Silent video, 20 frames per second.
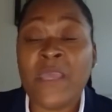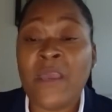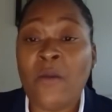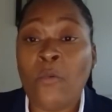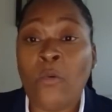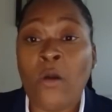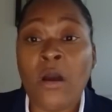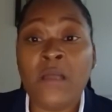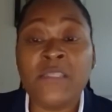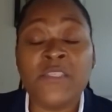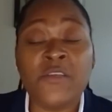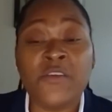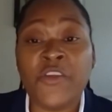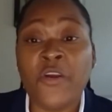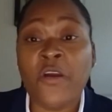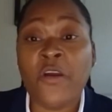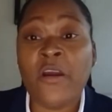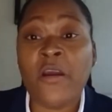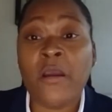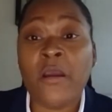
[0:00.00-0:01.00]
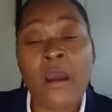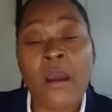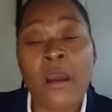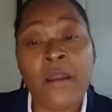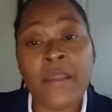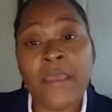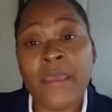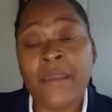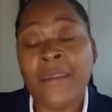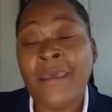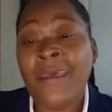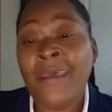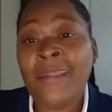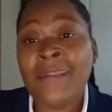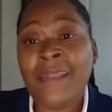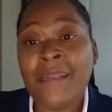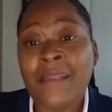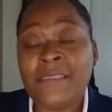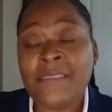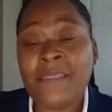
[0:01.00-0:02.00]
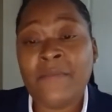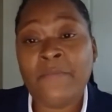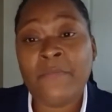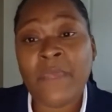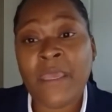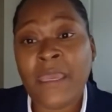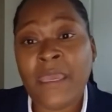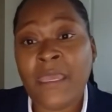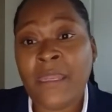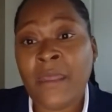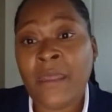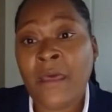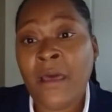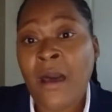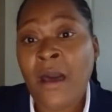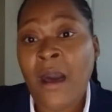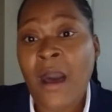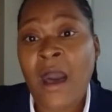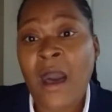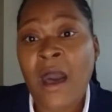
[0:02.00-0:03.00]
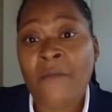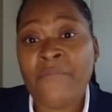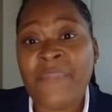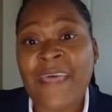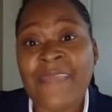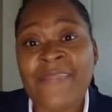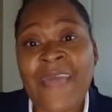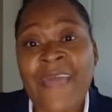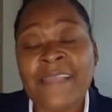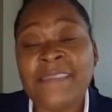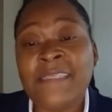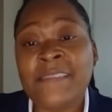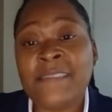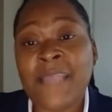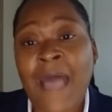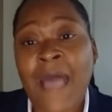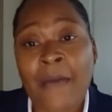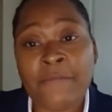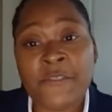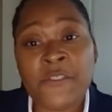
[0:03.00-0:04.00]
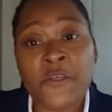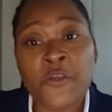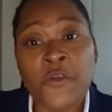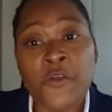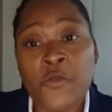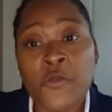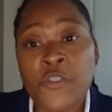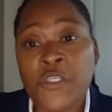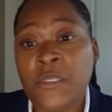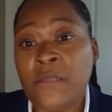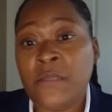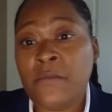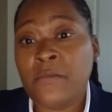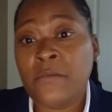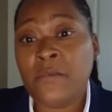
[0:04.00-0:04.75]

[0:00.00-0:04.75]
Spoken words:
wants, or you're a guardian, that doesn't mean that stops. So you should